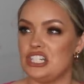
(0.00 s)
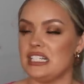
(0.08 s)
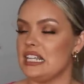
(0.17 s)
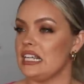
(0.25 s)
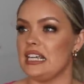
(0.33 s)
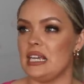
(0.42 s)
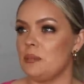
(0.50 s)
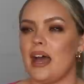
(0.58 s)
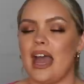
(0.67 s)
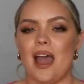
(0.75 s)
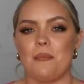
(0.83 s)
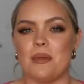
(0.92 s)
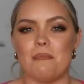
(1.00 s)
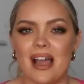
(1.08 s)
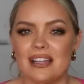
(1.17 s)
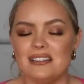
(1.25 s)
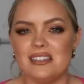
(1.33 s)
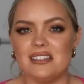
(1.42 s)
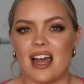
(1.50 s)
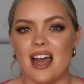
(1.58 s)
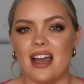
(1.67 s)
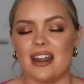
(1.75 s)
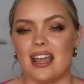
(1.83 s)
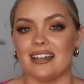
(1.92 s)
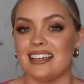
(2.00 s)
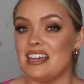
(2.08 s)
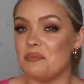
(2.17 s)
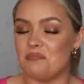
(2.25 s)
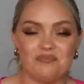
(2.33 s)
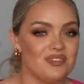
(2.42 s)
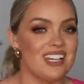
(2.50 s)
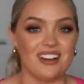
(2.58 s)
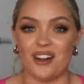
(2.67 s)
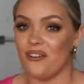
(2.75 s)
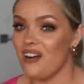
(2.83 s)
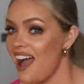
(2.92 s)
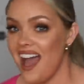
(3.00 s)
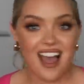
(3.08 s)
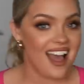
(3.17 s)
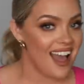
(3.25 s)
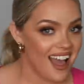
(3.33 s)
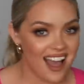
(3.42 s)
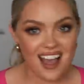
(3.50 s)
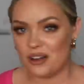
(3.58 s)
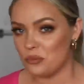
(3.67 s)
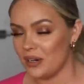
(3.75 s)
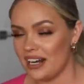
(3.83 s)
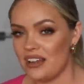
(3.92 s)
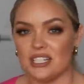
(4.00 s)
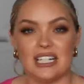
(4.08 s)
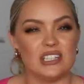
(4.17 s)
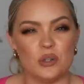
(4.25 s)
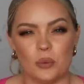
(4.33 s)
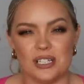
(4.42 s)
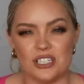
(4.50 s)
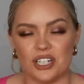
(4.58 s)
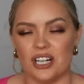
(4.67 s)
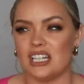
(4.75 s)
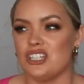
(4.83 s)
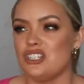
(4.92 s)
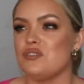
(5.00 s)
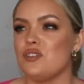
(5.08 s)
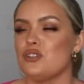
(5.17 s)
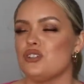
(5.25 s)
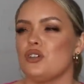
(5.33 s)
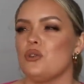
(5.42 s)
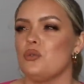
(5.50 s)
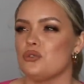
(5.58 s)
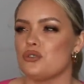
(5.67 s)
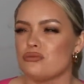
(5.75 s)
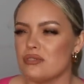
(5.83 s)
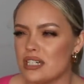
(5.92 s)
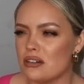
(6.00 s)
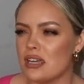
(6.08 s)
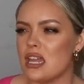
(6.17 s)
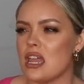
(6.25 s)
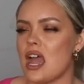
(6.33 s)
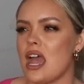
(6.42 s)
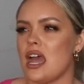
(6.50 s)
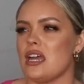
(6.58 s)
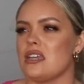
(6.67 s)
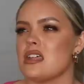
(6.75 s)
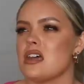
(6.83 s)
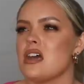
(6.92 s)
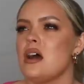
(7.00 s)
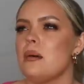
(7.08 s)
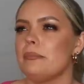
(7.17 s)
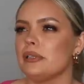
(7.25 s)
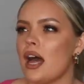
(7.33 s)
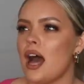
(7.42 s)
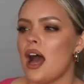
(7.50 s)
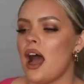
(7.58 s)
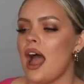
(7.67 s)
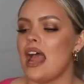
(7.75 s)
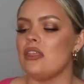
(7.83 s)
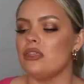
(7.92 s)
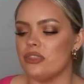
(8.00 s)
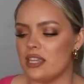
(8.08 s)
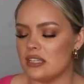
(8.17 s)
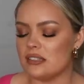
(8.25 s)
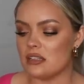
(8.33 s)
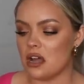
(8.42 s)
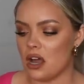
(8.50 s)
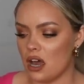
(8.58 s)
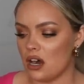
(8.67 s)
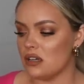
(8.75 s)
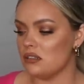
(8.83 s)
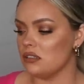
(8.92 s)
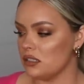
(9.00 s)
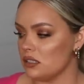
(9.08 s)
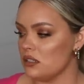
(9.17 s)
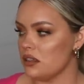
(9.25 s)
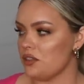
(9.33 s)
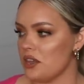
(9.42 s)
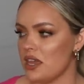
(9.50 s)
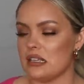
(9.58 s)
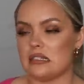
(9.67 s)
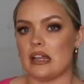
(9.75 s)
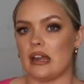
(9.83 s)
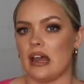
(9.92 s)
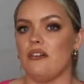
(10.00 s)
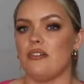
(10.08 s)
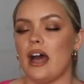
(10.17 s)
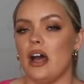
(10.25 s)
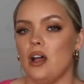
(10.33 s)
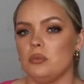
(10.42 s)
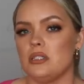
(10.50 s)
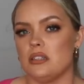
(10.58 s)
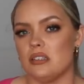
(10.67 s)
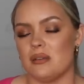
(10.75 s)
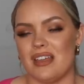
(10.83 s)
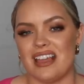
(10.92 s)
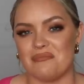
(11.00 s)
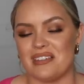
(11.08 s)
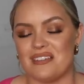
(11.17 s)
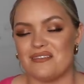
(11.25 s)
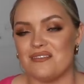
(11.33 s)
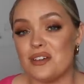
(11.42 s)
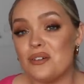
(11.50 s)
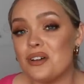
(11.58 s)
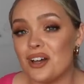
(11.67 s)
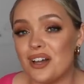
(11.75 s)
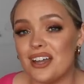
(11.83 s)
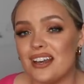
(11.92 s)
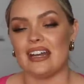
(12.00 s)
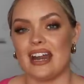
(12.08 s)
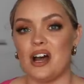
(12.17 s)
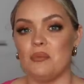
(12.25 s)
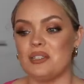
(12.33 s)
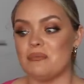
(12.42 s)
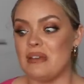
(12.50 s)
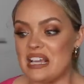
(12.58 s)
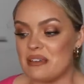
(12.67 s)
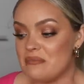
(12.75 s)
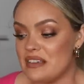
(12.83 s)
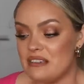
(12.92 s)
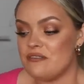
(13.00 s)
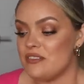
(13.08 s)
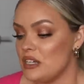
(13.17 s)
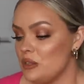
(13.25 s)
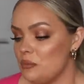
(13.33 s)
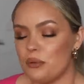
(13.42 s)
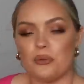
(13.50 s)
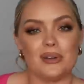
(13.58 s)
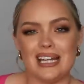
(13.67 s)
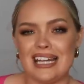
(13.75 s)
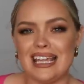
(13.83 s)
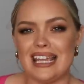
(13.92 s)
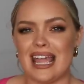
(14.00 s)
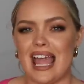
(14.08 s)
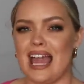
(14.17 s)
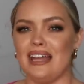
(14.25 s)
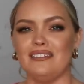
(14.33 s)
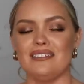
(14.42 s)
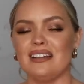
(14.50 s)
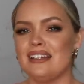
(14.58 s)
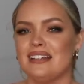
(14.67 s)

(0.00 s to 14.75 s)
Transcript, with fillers: just to keep a happy mindset and keep, you know, whatever in the winter it can just feel so dreary and blah and these are the little things that have helped to make me feel good and help to make me feel pretty and